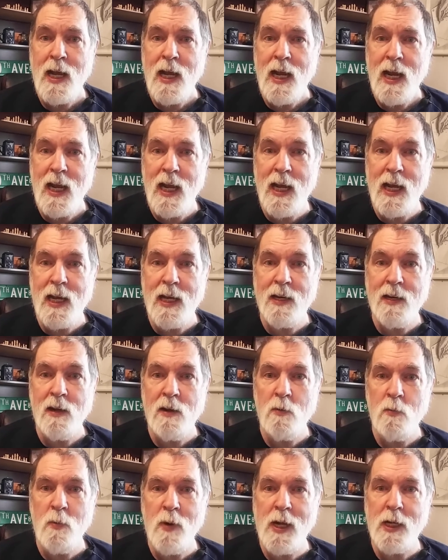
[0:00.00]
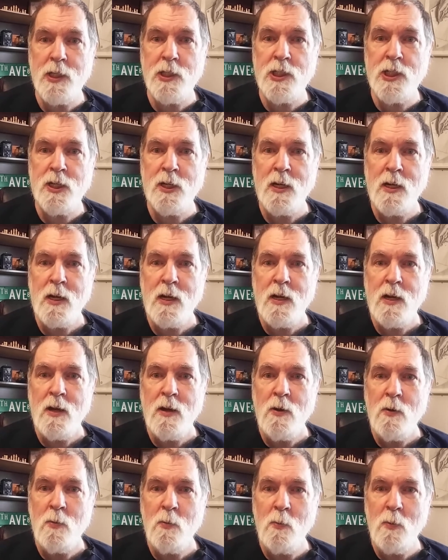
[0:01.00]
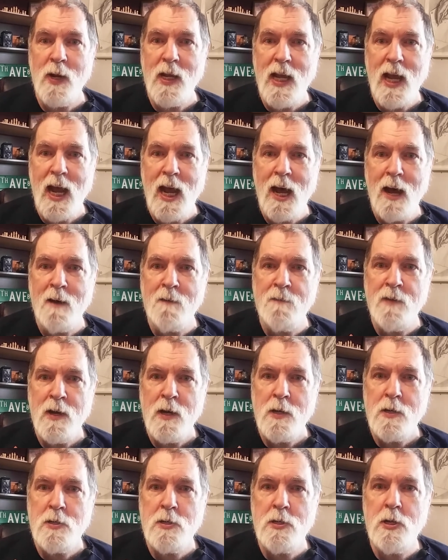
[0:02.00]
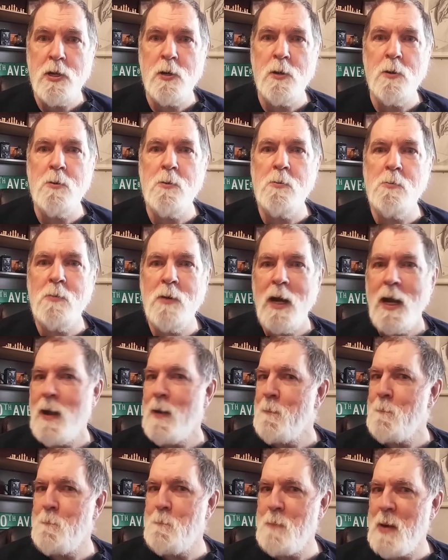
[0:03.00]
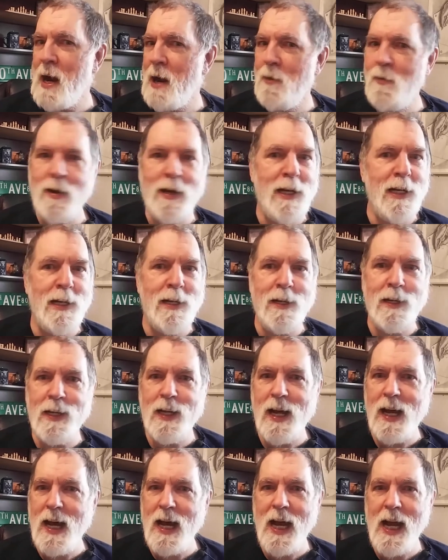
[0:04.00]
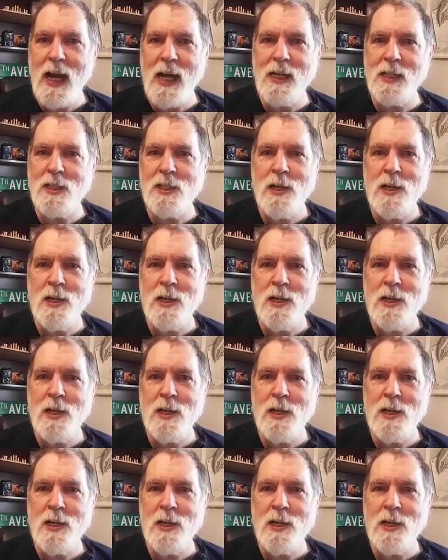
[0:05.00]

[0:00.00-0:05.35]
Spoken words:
in which we have 2 parallel lines.